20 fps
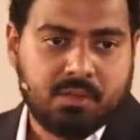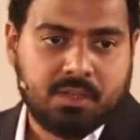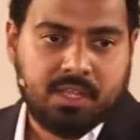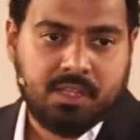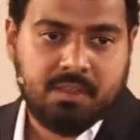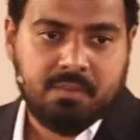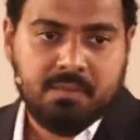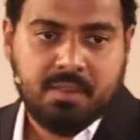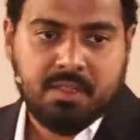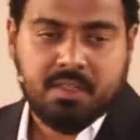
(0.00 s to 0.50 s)

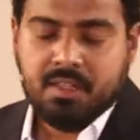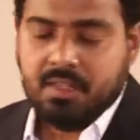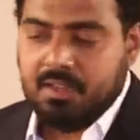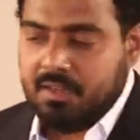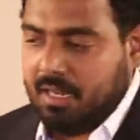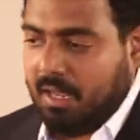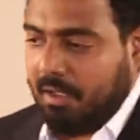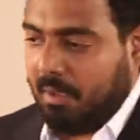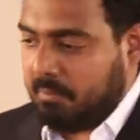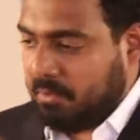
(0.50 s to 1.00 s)
okay?
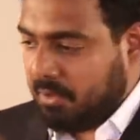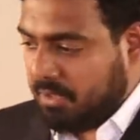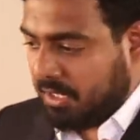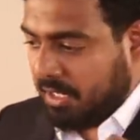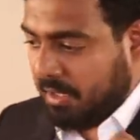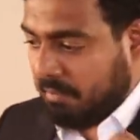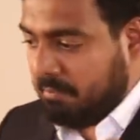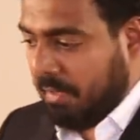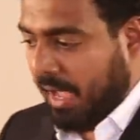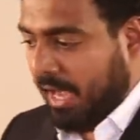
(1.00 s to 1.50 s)
Now I'm going to
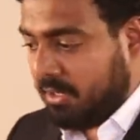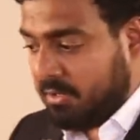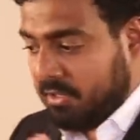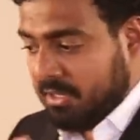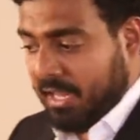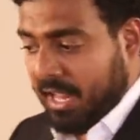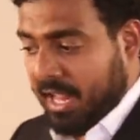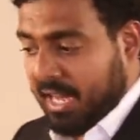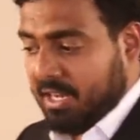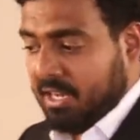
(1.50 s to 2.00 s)
come back to
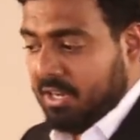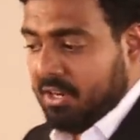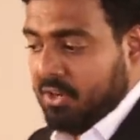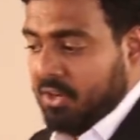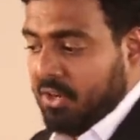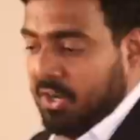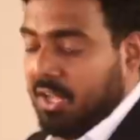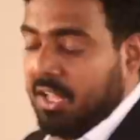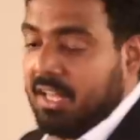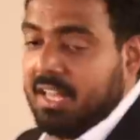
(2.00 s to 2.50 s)
that
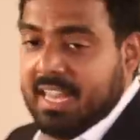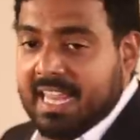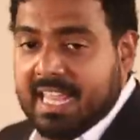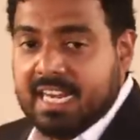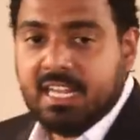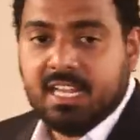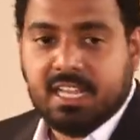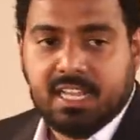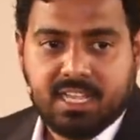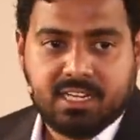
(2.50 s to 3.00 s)
anchor a
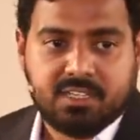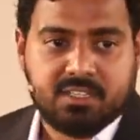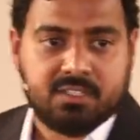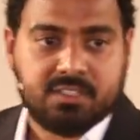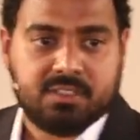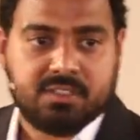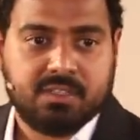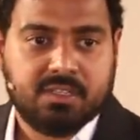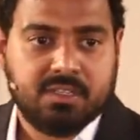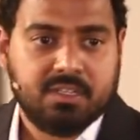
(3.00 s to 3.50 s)
little
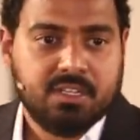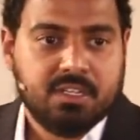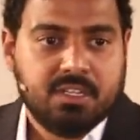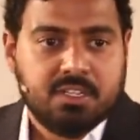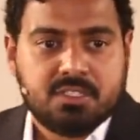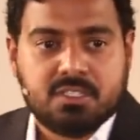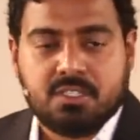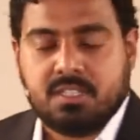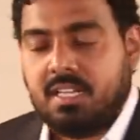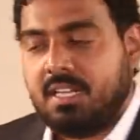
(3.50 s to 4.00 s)
later.
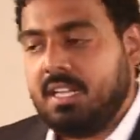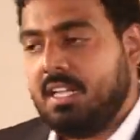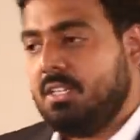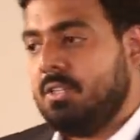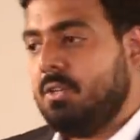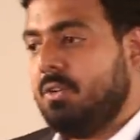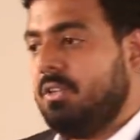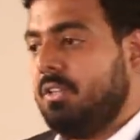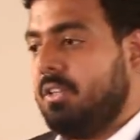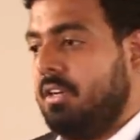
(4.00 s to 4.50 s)
So then I
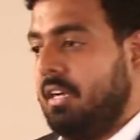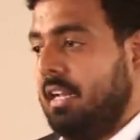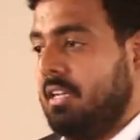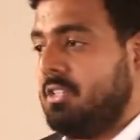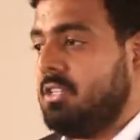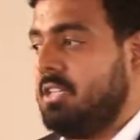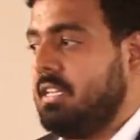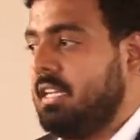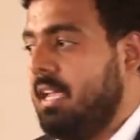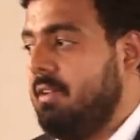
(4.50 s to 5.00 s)
told her,
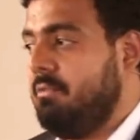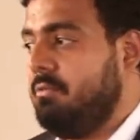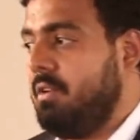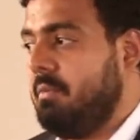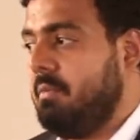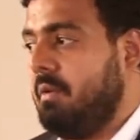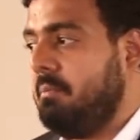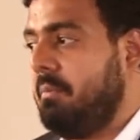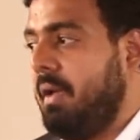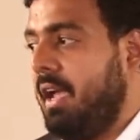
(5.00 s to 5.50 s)
and she came
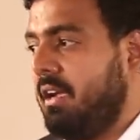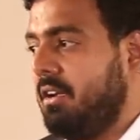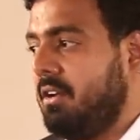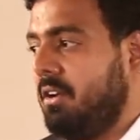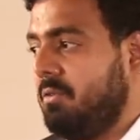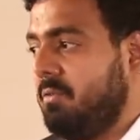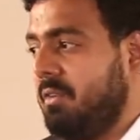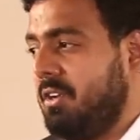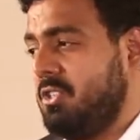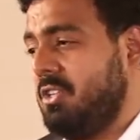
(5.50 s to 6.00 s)
from a
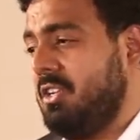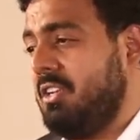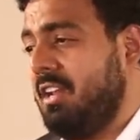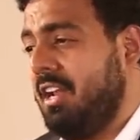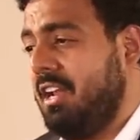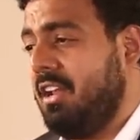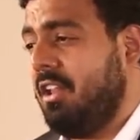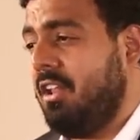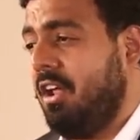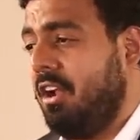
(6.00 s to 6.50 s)
background where she
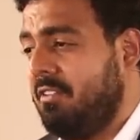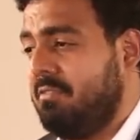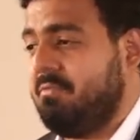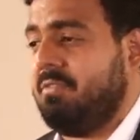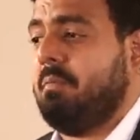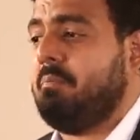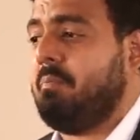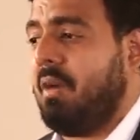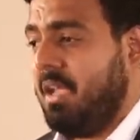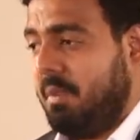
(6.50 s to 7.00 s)
read a lot
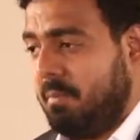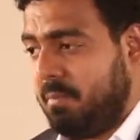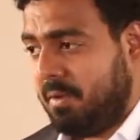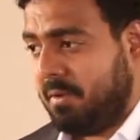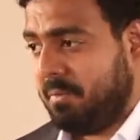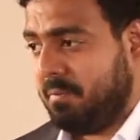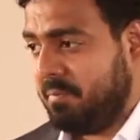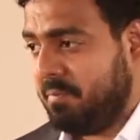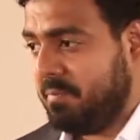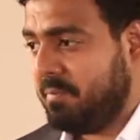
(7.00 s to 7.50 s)
of the
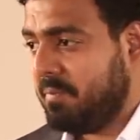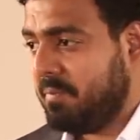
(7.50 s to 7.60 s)
Bible,